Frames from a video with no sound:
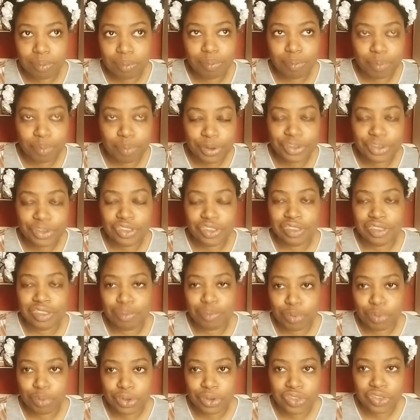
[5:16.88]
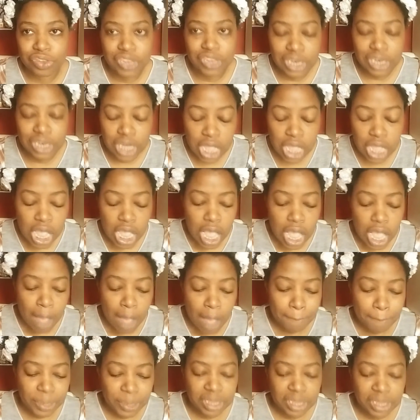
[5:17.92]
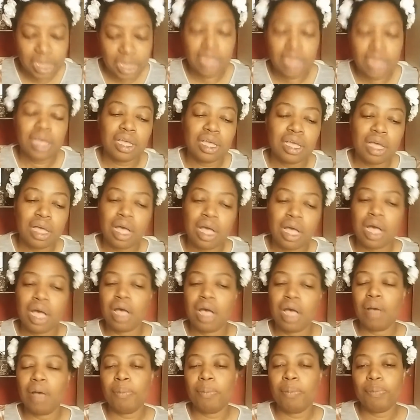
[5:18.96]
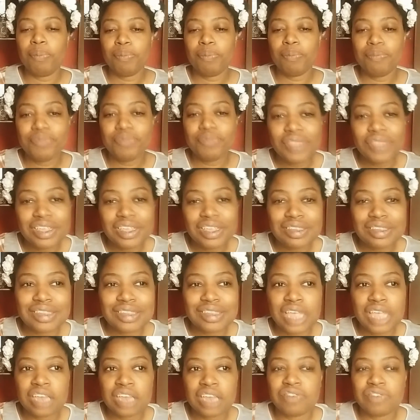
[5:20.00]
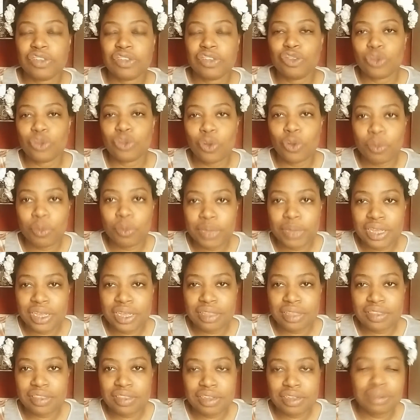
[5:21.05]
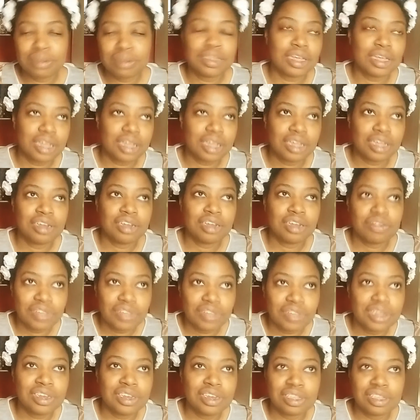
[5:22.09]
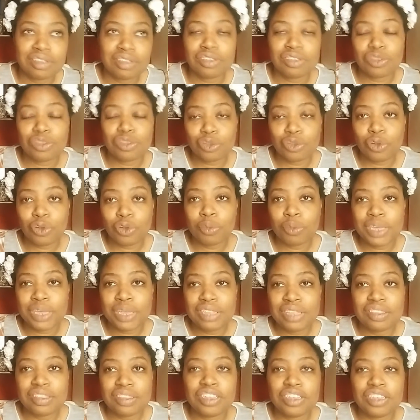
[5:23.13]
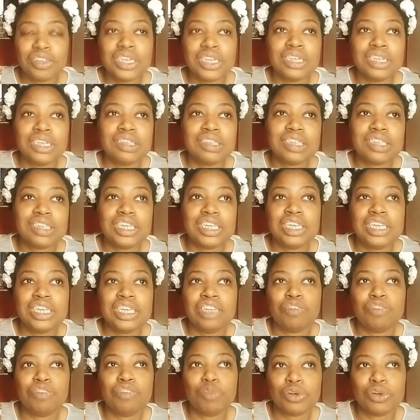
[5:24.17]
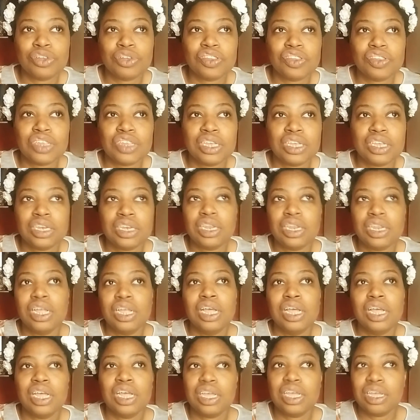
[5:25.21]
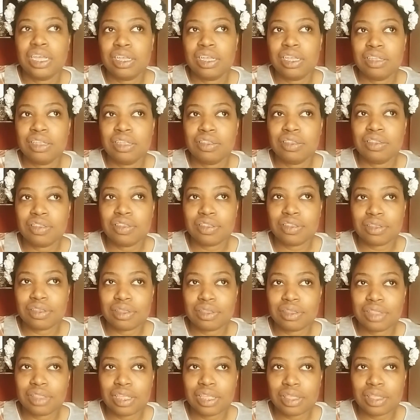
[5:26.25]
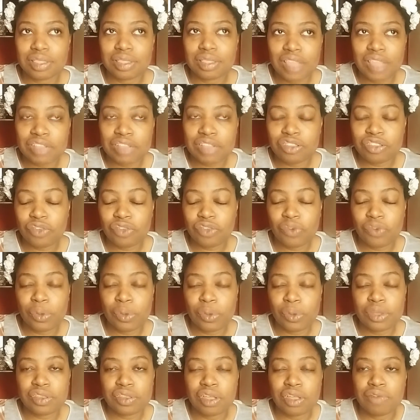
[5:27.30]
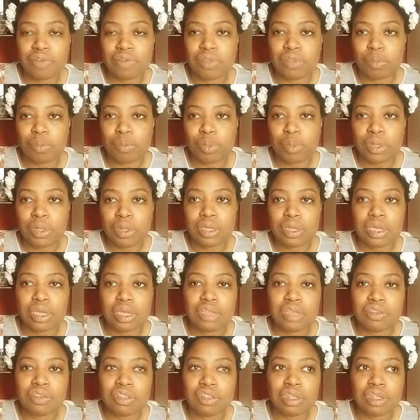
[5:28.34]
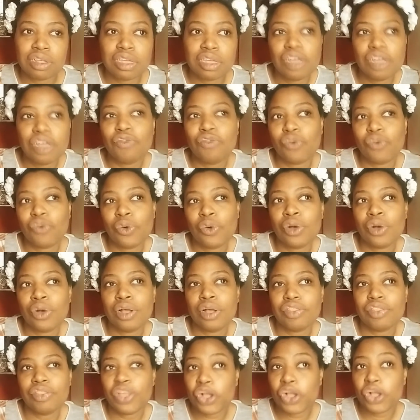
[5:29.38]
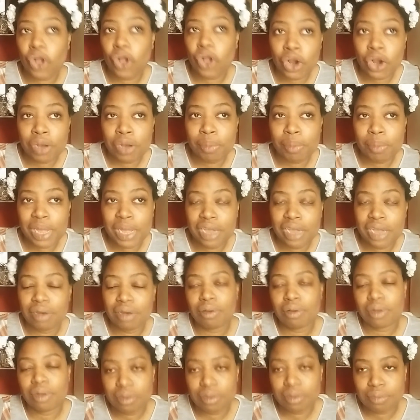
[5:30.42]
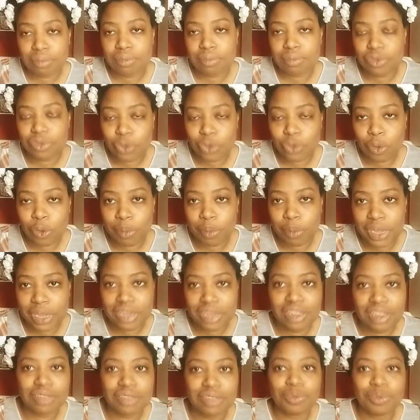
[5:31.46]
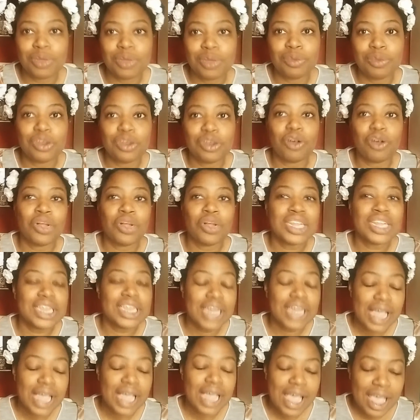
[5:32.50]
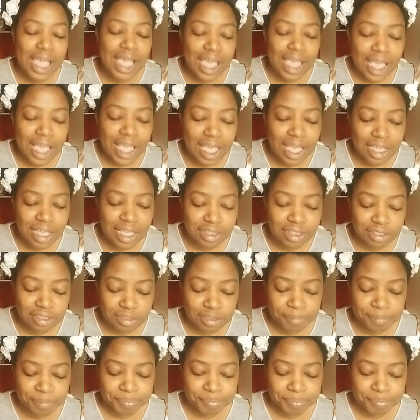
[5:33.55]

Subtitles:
person to person. But yeah, this is kind of a soulmate series. Not kind of, it is. It's a soulmate series. Each person is, that's the focus of the book, is looking for their heartmate or soulmate, as we would call it. And